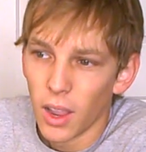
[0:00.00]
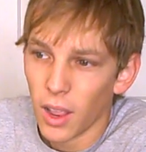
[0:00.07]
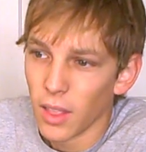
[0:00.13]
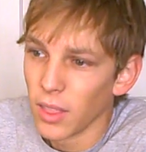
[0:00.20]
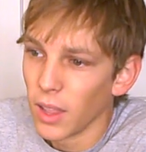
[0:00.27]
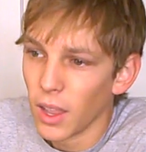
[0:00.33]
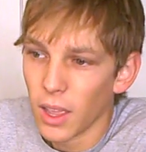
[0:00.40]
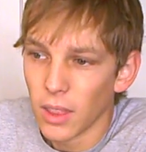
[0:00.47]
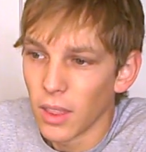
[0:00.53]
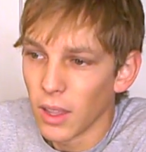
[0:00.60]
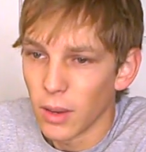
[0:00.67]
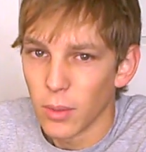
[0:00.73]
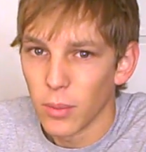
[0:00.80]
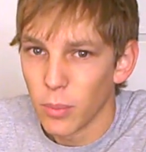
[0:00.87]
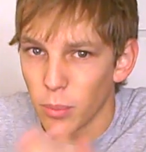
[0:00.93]
And they had,
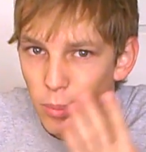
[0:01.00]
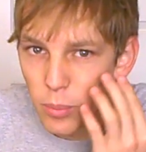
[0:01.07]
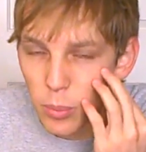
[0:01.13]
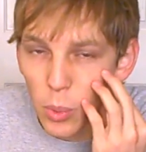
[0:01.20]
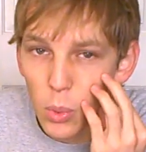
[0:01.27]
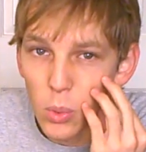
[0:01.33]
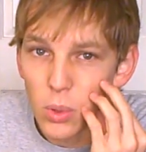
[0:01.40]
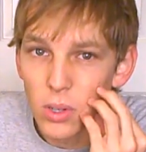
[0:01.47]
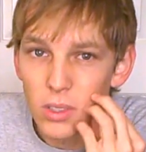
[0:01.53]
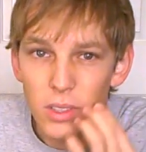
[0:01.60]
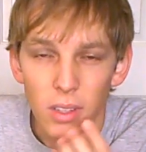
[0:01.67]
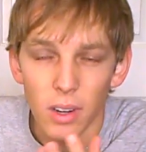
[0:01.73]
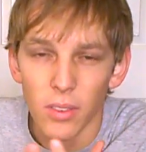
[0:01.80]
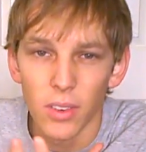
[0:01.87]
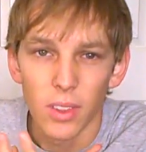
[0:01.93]
like, pores
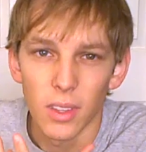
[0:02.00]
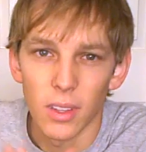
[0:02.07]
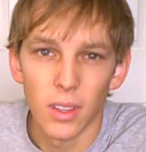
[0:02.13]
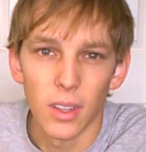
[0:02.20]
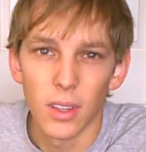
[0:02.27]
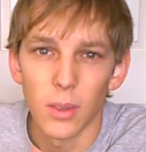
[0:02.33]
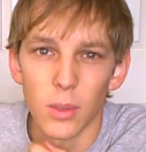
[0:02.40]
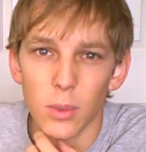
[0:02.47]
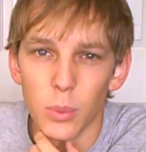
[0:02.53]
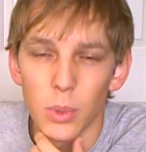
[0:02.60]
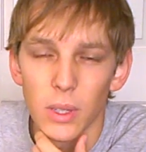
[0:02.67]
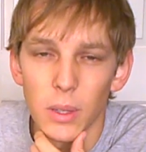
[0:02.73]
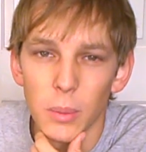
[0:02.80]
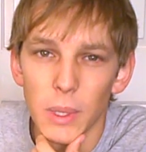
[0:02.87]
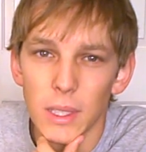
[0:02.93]
and everything. Like, it was
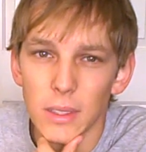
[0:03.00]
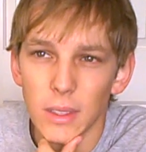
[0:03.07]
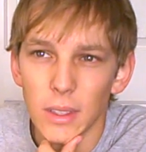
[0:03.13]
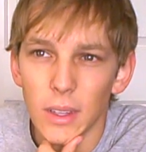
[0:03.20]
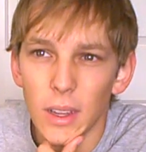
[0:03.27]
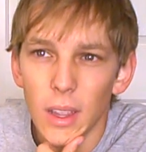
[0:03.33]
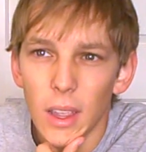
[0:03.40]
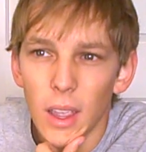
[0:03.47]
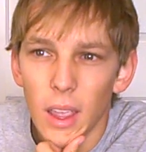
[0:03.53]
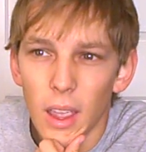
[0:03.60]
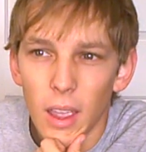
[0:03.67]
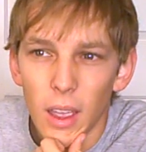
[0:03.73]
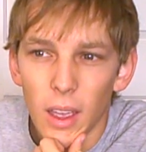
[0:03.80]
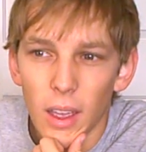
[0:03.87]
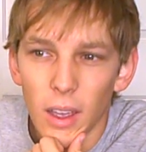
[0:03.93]
pretty amazing.
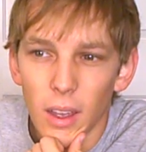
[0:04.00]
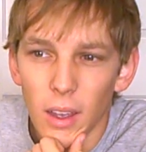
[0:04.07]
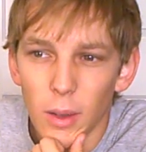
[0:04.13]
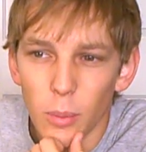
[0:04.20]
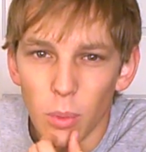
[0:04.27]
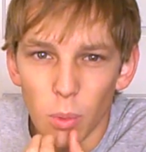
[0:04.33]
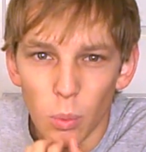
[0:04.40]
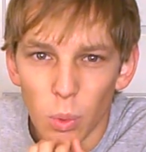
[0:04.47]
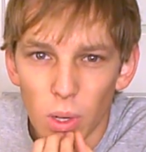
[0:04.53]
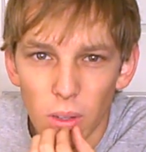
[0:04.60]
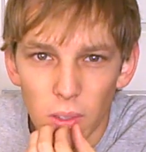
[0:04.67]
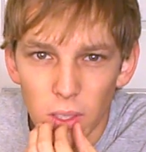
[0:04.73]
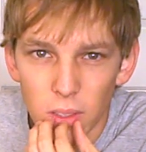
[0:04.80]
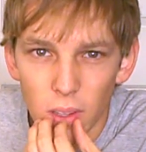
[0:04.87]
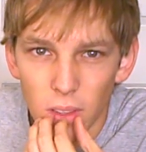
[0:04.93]
The
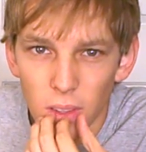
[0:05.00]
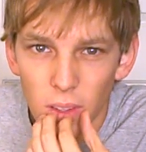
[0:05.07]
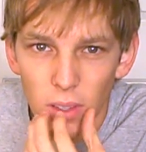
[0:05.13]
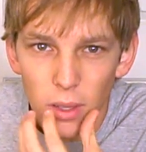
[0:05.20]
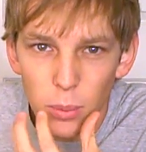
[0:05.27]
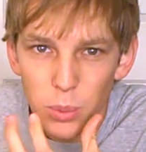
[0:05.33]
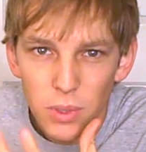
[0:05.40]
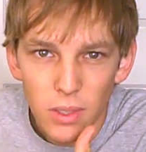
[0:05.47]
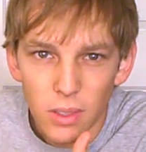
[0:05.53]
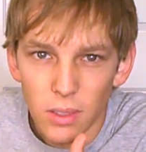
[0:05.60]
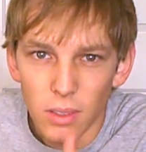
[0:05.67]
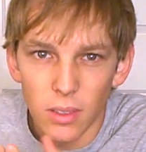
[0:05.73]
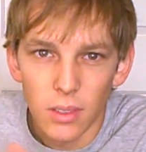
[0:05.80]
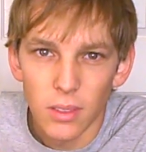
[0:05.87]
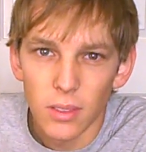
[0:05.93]
wrinkles on the lips, and
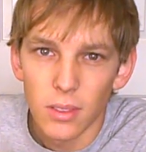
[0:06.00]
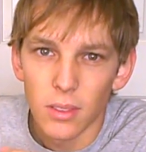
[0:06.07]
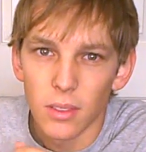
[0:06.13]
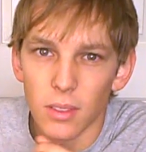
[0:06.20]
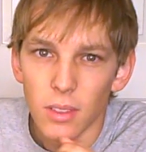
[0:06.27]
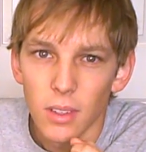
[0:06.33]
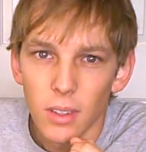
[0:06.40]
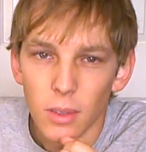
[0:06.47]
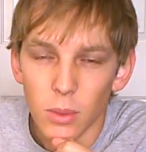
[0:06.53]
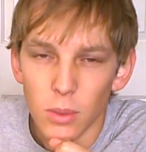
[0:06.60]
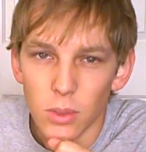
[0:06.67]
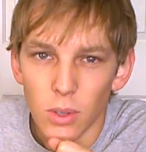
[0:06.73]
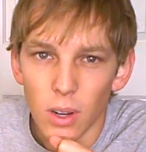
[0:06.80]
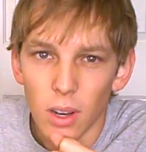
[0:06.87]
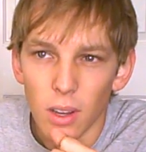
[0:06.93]
it was
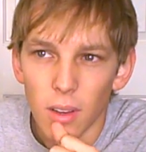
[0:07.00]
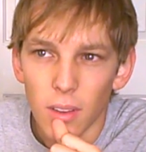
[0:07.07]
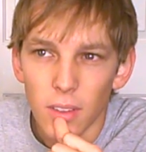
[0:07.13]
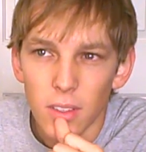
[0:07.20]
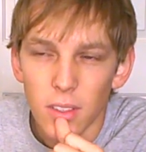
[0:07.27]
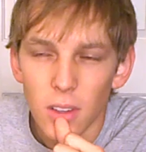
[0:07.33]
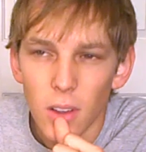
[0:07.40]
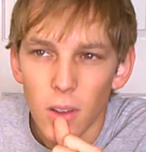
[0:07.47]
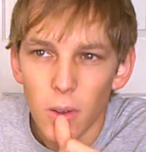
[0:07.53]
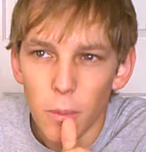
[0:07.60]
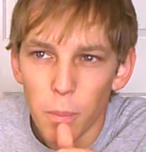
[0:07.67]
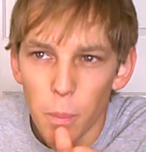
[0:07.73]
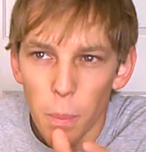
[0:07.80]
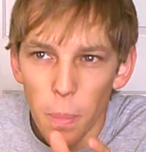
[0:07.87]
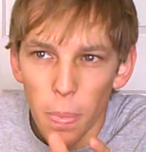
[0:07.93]
great. So,
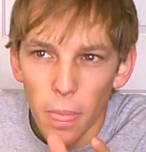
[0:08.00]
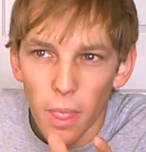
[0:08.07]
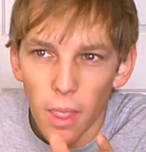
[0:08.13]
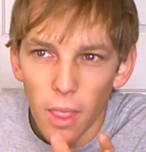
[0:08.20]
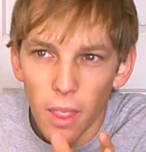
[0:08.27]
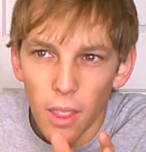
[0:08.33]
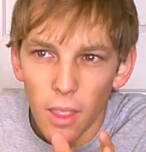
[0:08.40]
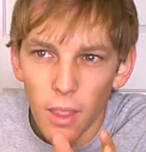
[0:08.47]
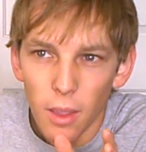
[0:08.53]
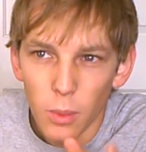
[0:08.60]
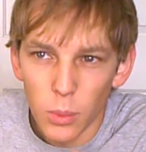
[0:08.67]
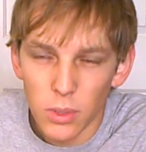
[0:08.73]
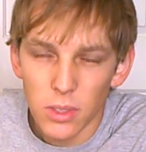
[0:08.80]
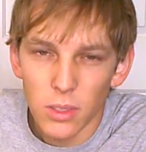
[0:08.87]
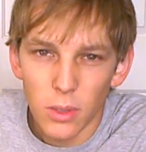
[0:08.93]
it
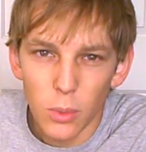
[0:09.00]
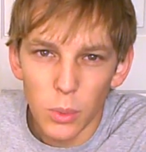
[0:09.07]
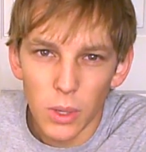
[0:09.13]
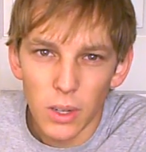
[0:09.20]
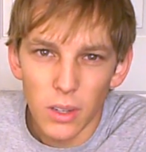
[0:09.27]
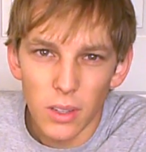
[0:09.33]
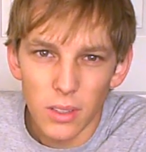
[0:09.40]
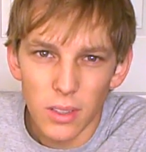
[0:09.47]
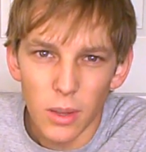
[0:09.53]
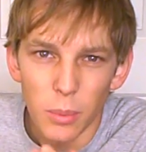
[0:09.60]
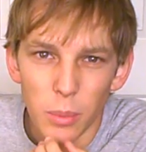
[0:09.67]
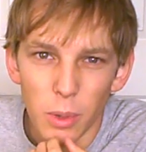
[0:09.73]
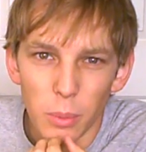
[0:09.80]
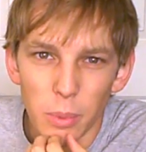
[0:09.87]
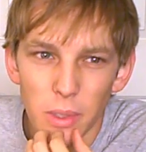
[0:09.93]
was a little weird at
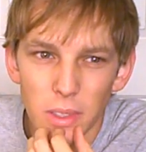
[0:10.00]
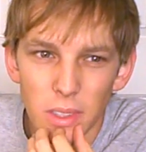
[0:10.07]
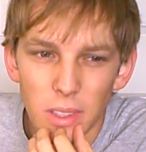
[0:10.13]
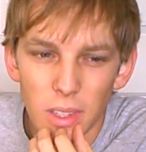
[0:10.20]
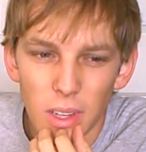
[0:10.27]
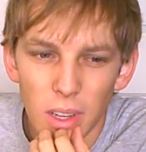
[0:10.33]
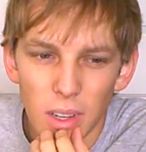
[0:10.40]
some moments.